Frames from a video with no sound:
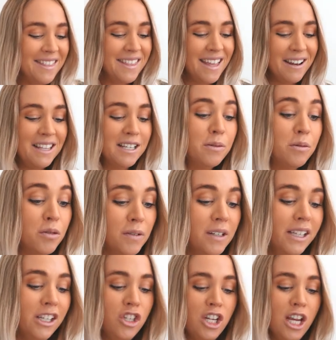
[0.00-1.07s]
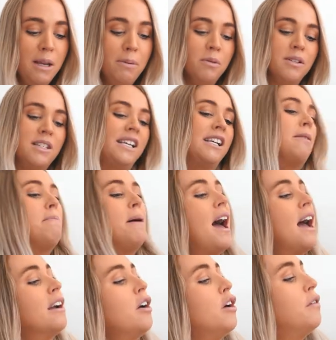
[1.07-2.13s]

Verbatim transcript: and then this was really cheap it was like a pack